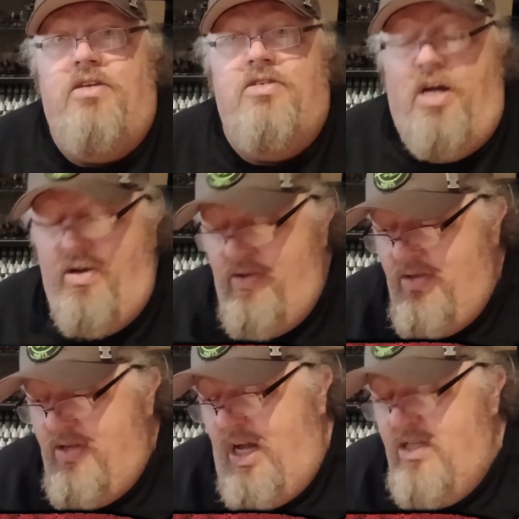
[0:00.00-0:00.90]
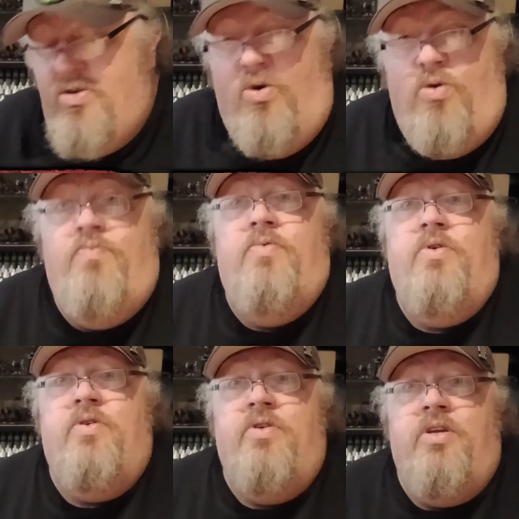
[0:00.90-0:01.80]
So, and it's all
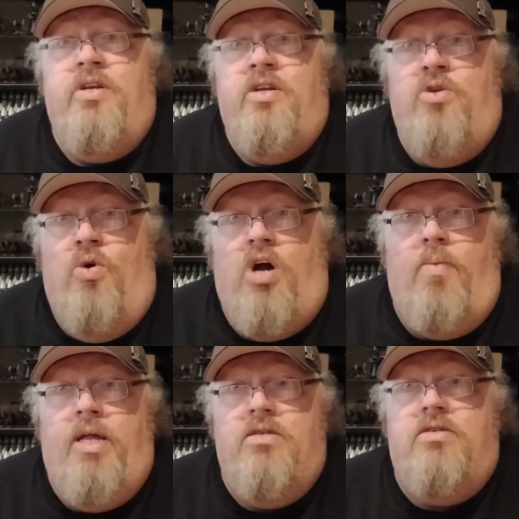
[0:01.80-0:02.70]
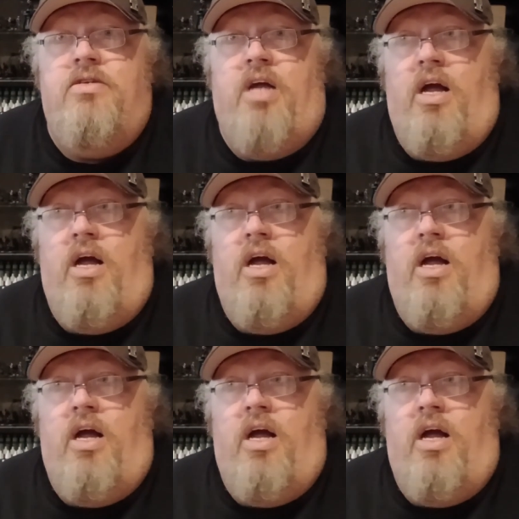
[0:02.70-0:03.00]
your comments,